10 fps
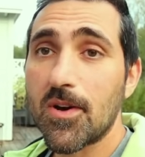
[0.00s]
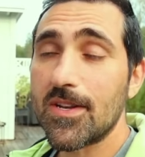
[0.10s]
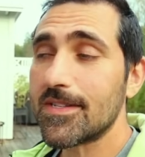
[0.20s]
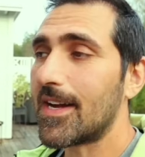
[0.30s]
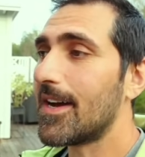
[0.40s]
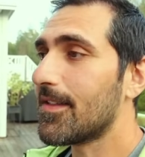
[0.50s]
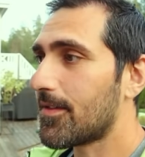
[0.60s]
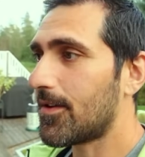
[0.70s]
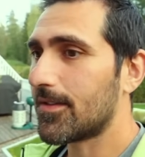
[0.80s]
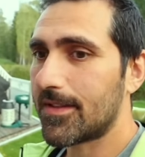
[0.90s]
be honest, I
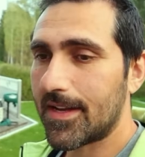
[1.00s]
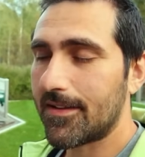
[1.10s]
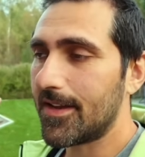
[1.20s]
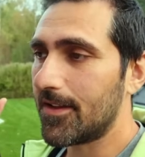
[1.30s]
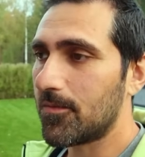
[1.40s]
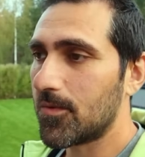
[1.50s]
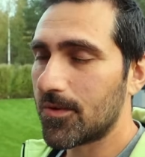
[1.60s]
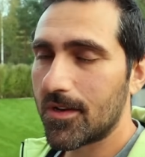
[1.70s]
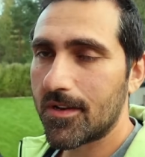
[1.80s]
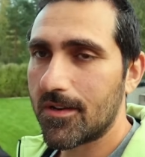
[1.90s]
thought that it
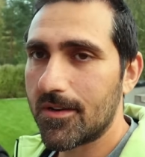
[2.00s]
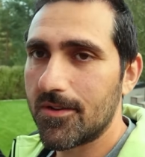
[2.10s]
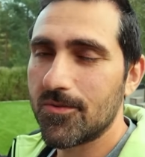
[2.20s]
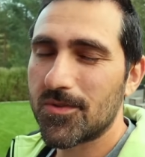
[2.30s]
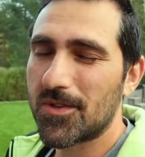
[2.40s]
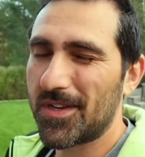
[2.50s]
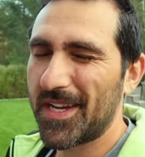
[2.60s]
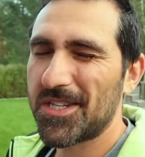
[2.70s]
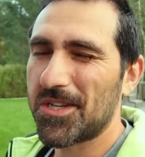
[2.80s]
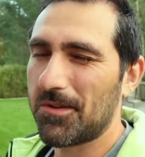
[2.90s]
would lose
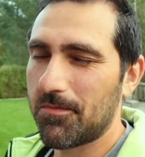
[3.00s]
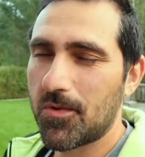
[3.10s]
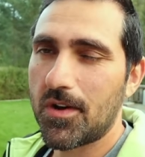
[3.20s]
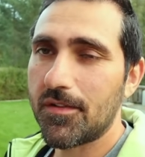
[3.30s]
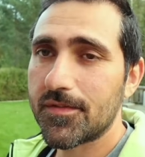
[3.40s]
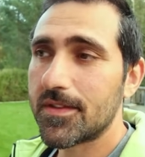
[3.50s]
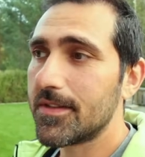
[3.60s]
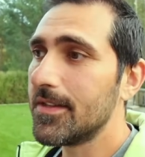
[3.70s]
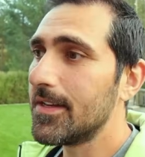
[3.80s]
connection more often,